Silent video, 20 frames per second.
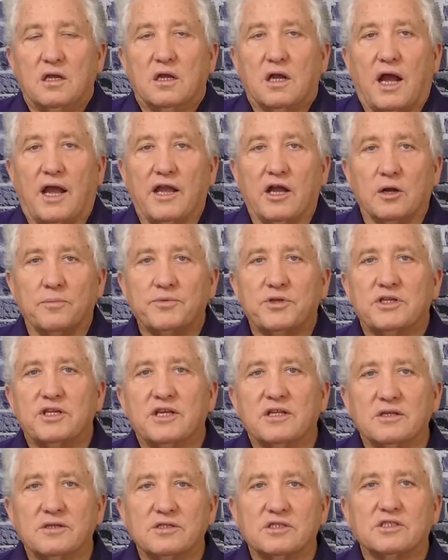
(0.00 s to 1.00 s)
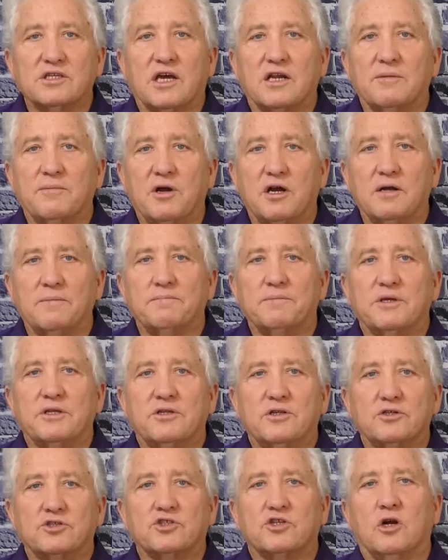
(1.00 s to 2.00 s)
I helped the dealers set them up, and
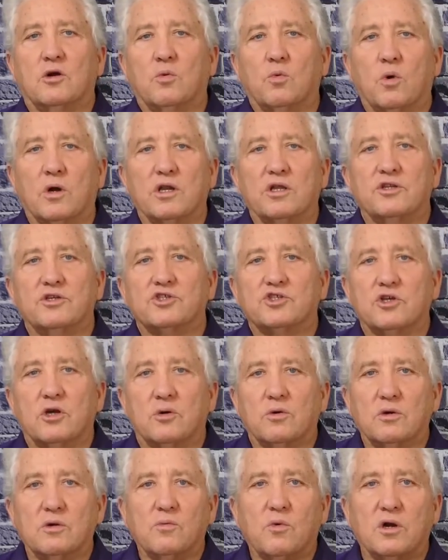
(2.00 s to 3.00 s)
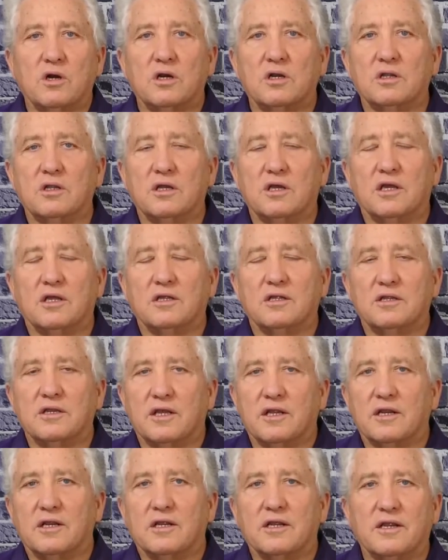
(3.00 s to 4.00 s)
there's show, one in the showroom, one in,
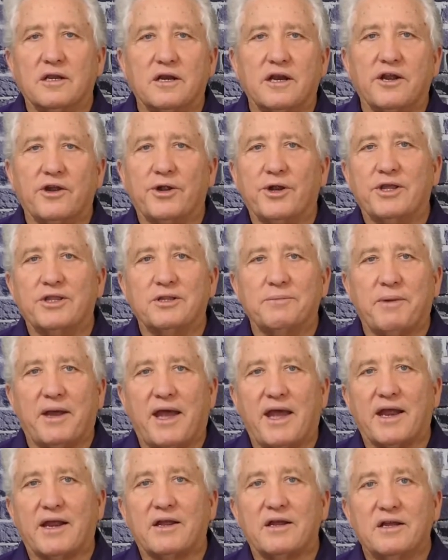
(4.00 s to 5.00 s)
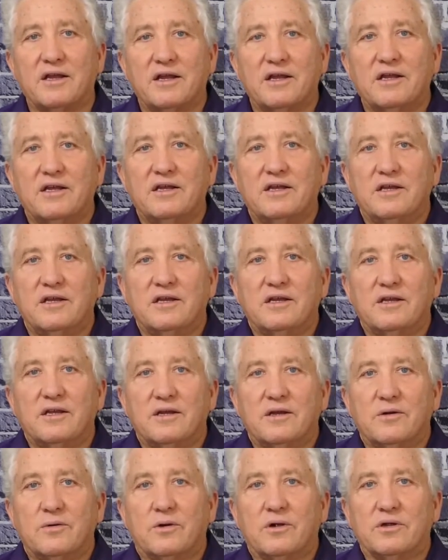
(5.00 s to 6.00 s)
in, in an area in the back
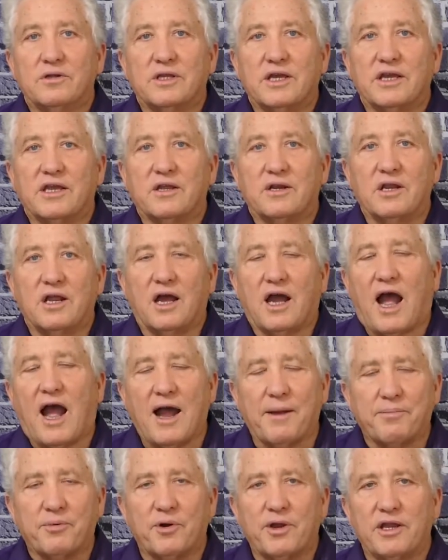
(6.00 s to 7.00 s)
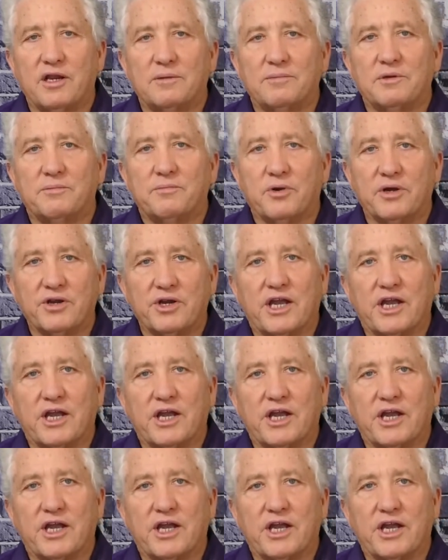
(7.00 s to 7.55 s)
where they could operate them and bring